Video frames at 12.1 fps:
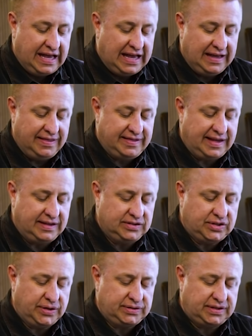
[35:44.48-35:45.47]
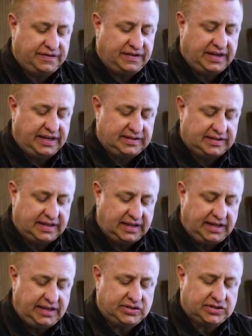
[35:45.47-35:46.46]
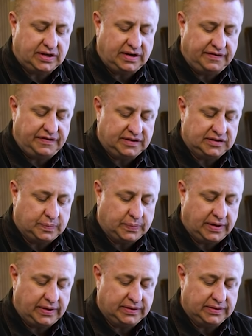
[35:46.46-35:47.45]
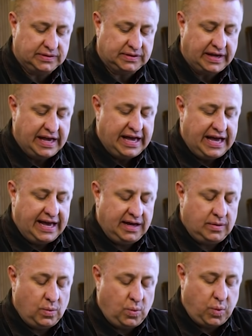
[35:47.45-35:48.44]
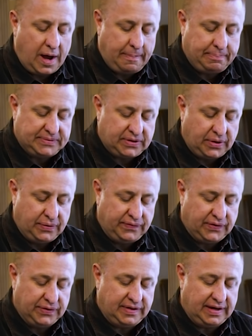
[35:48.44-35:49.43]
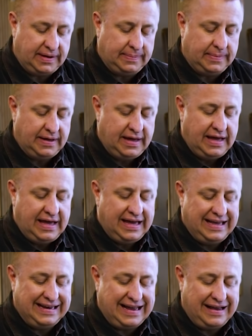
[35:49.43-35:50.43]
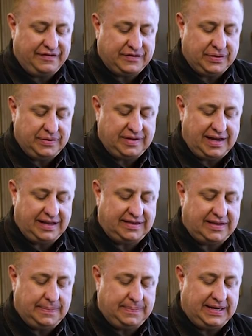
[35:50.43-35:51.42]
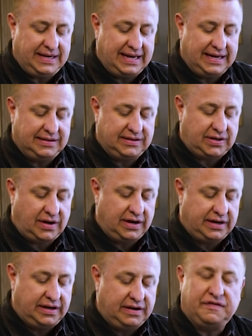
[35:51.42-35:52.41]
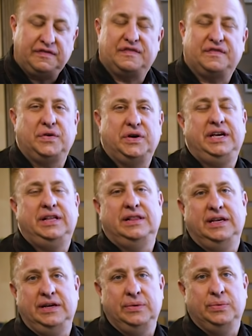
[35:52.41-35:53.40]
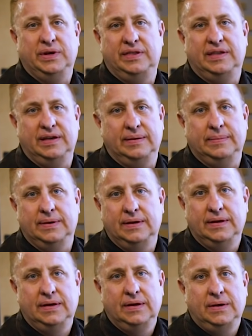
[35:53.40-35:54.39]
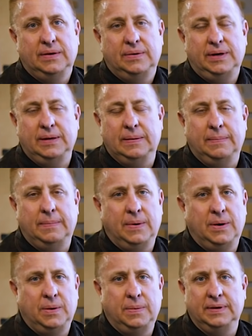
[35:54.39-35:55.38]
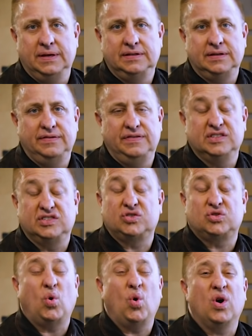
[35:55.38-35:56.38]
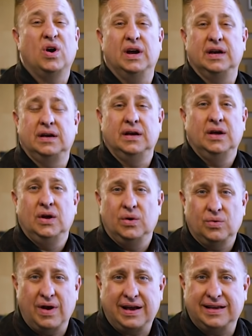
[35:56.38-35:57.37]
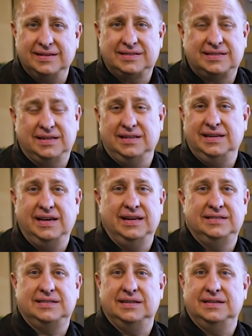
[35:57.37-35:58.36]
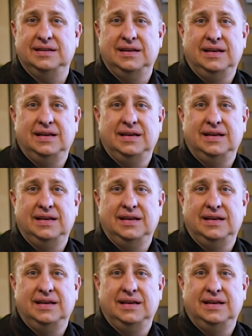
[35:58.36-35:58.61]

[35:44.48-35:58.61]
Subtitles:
And then Joseph kissed each of his brothers and wept over them. And after that, they began talking freely with him. What a moment of historic reconciliation.